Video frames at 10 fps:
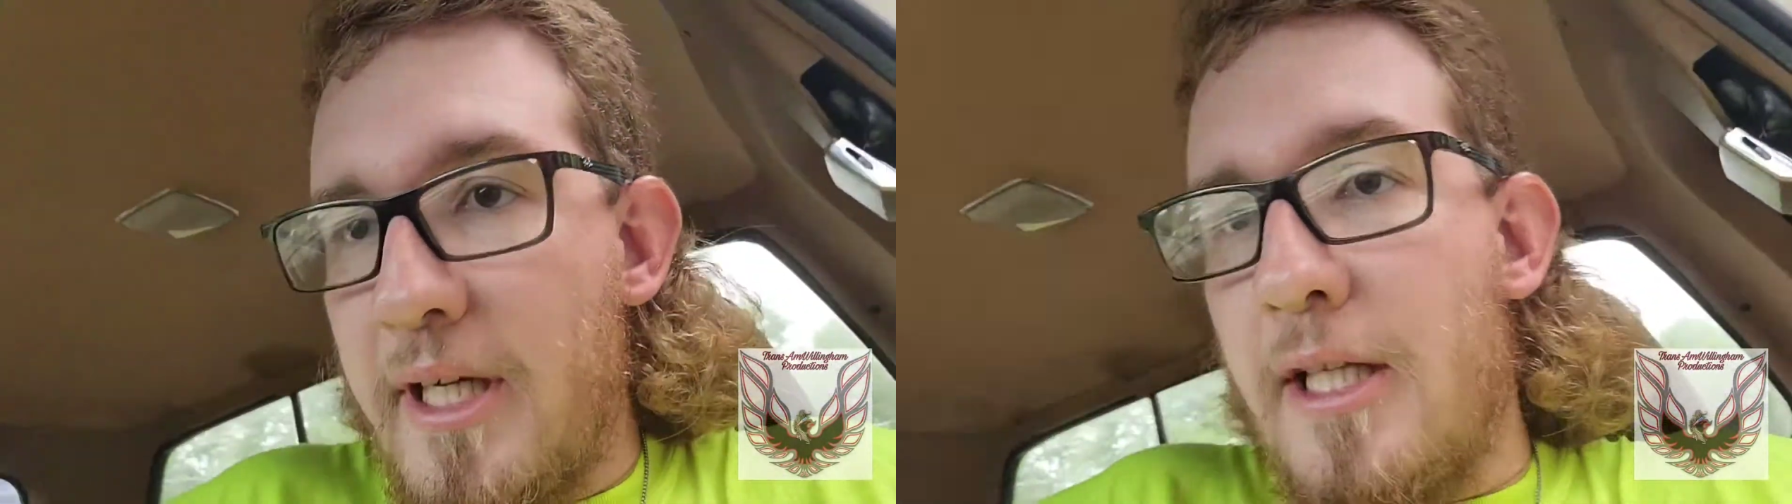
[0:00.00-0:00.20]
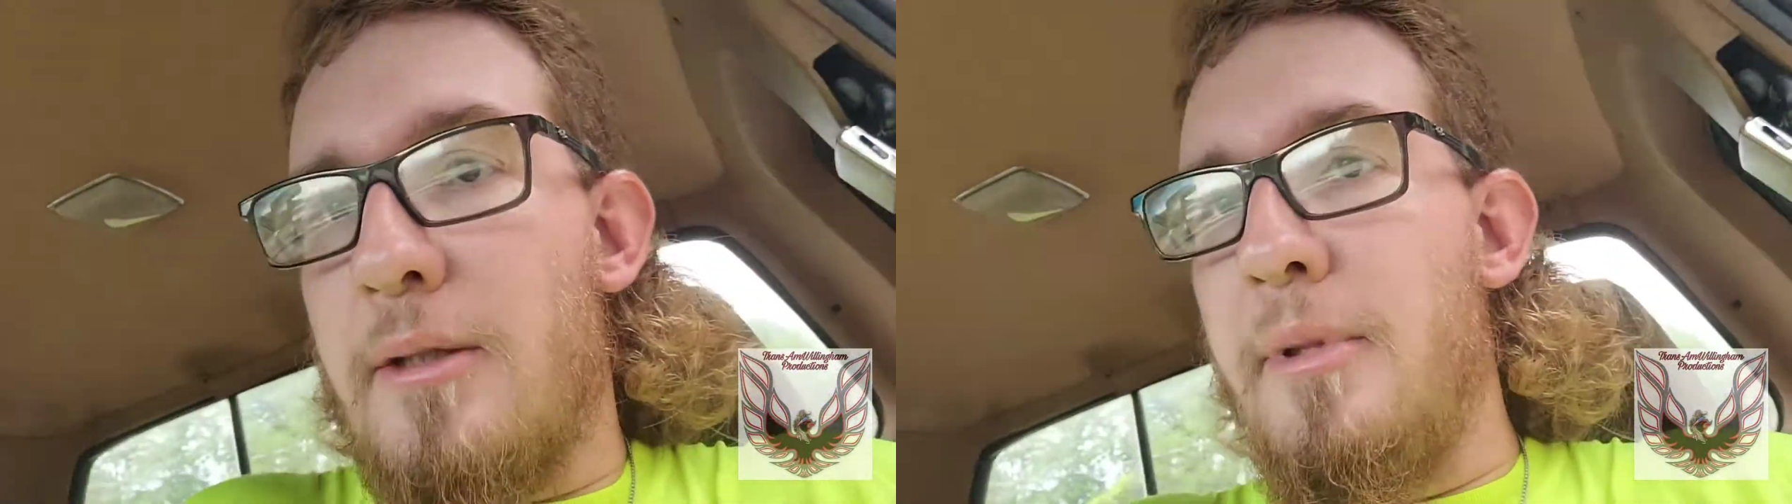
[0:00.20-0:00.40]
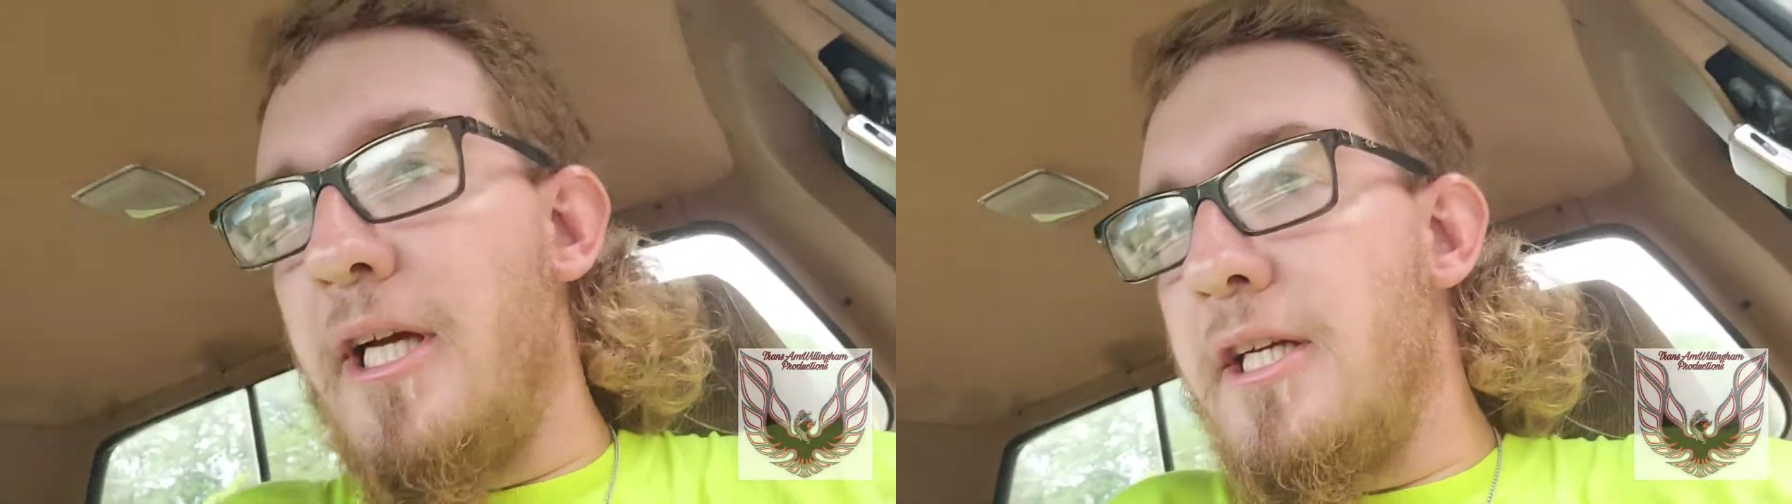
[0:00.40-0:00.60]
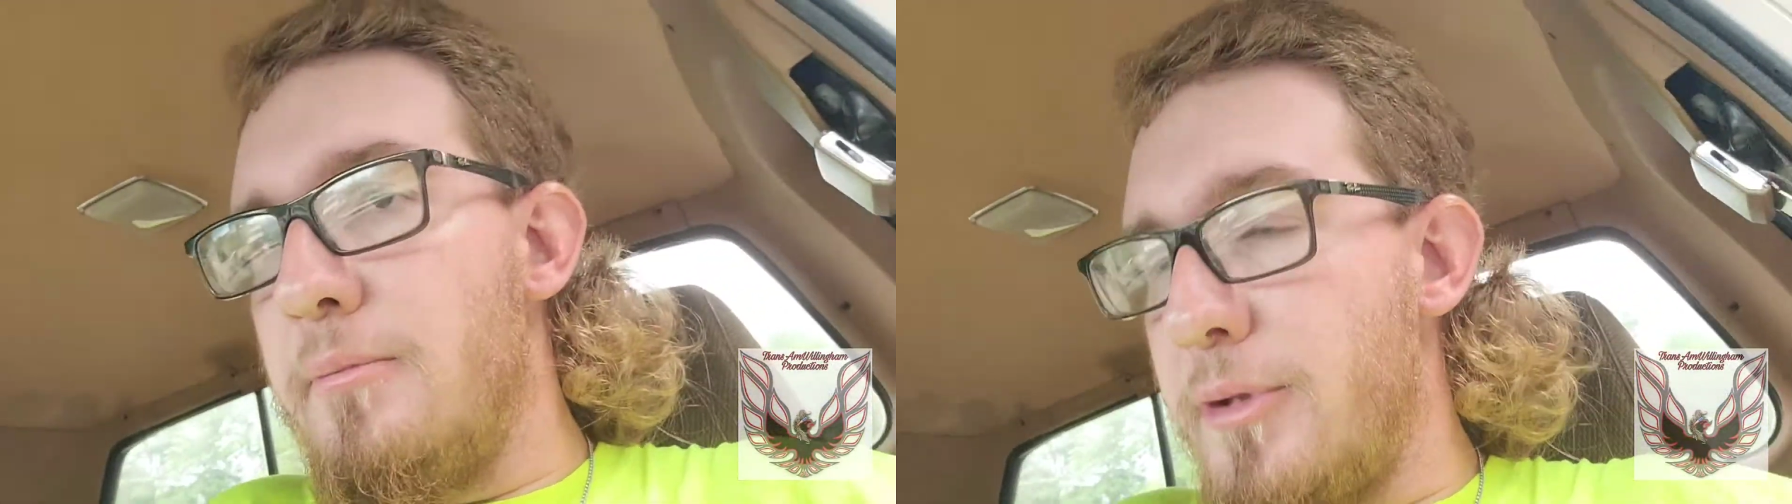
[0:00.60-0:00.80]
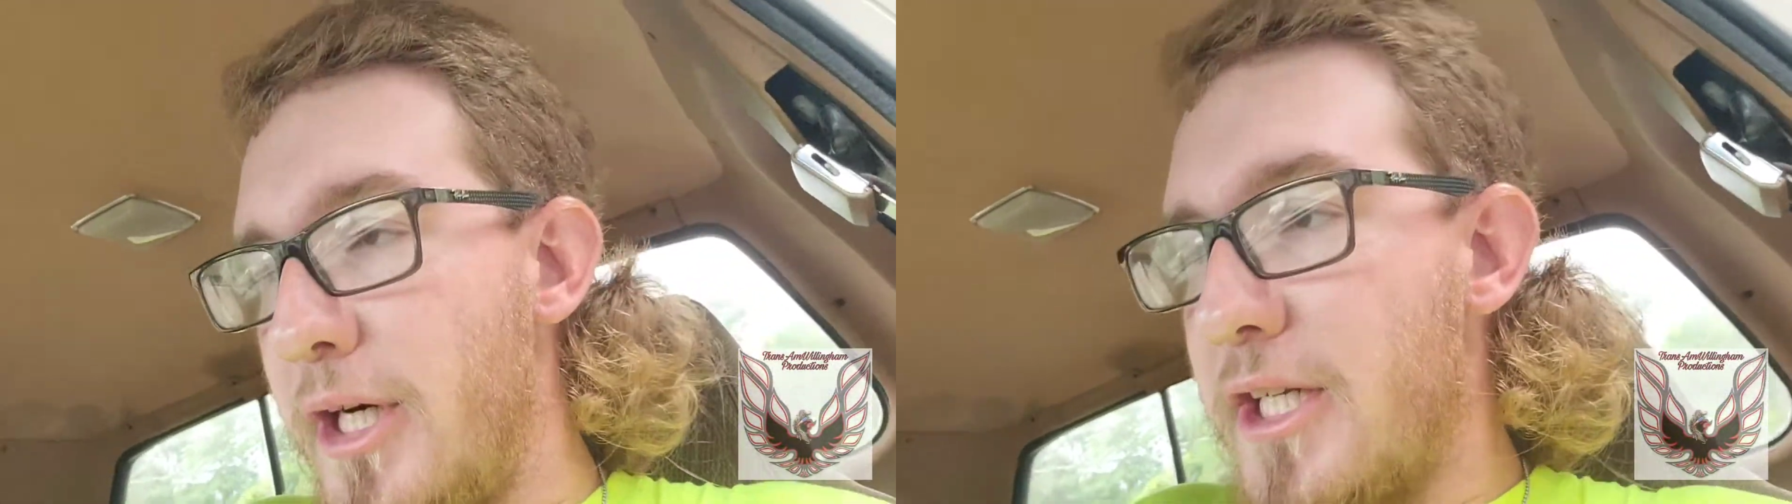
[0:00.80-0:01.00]
we got the
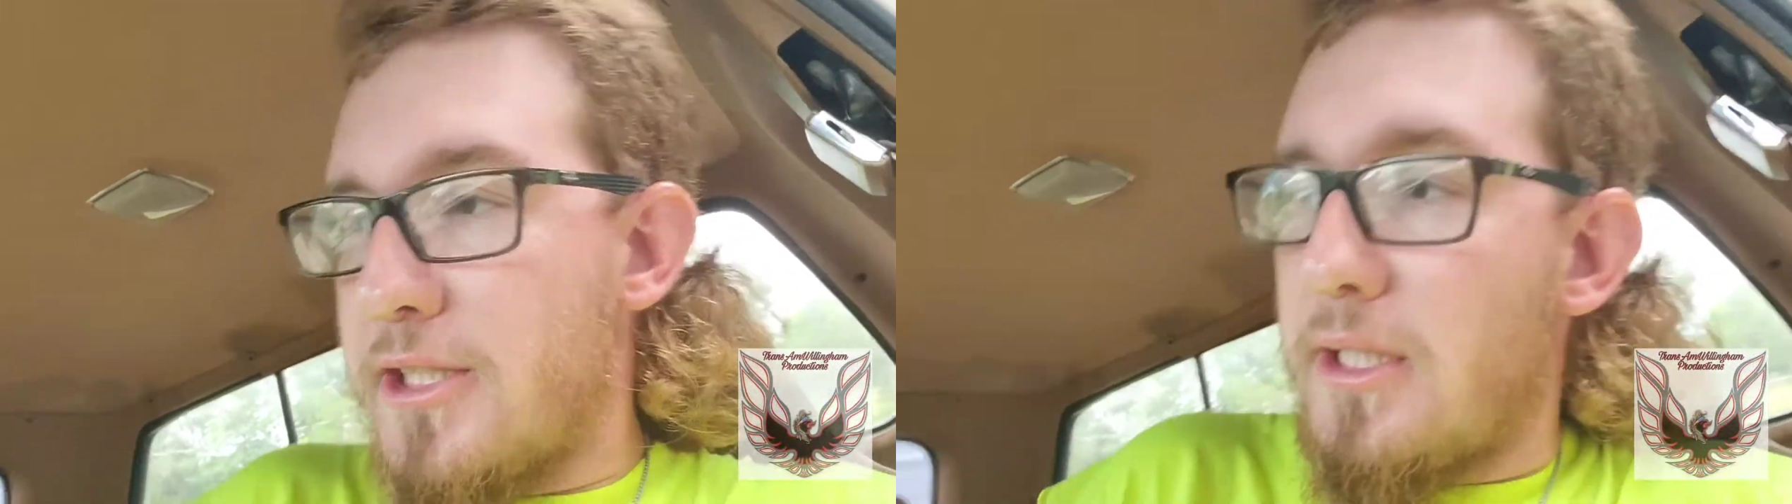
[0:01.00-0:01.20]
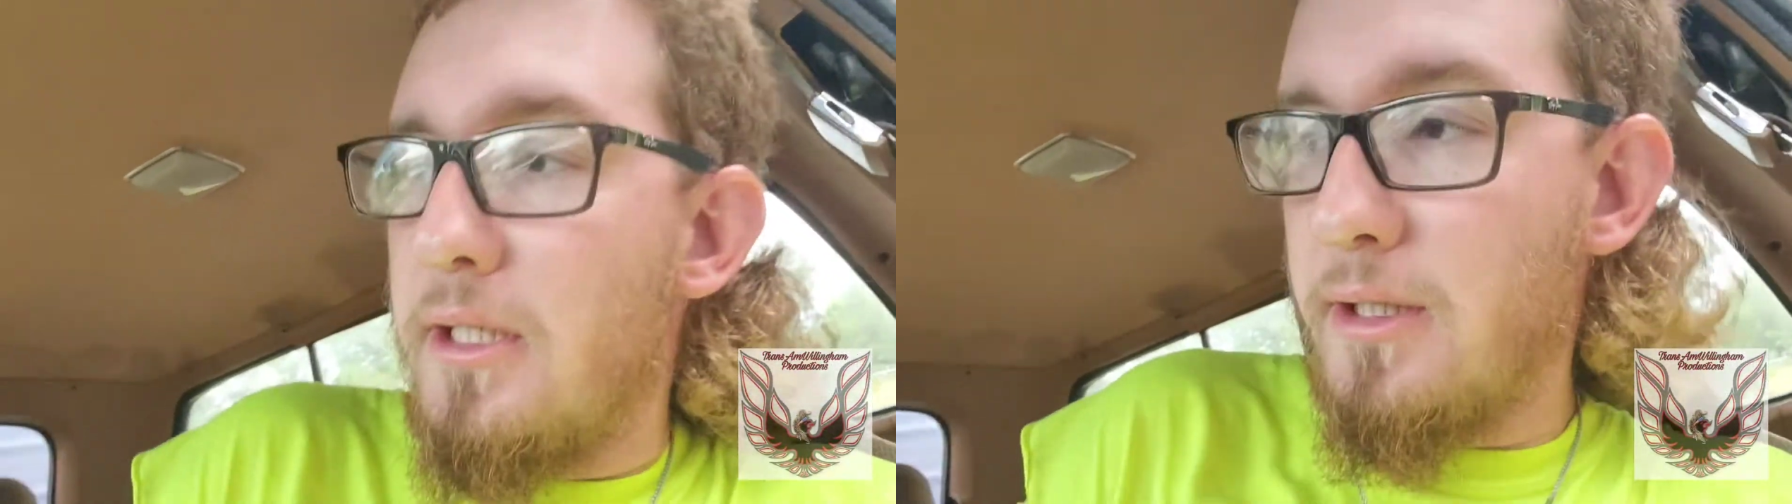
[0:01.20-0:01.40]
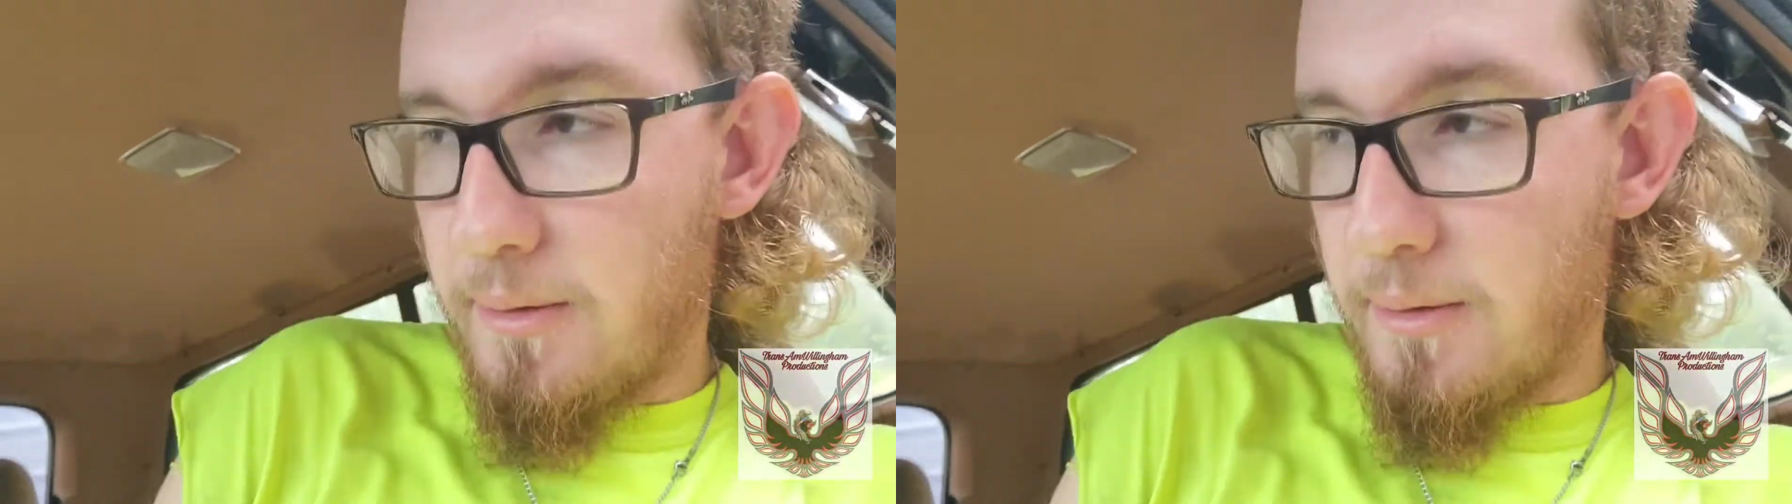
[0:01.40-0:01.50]
brakes